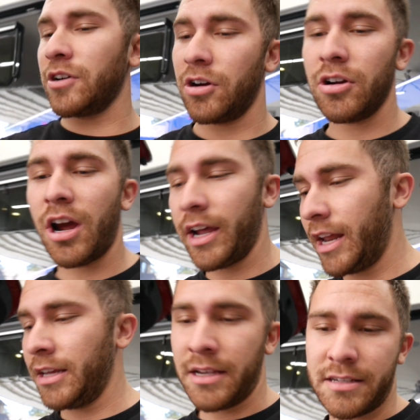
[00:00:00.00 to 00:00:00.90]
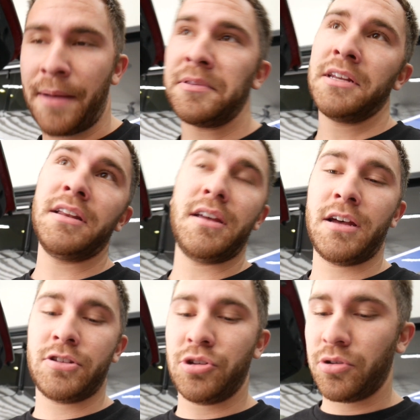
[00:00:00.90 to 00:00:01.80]
her not getting accepted
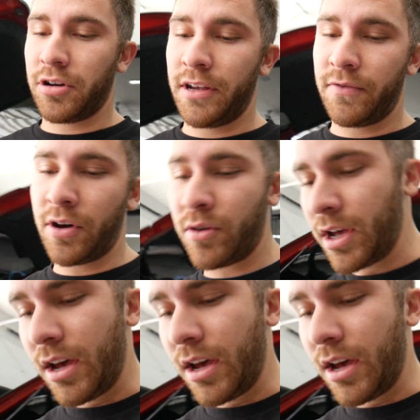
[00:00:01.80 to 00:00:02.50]
into Tuner Evo.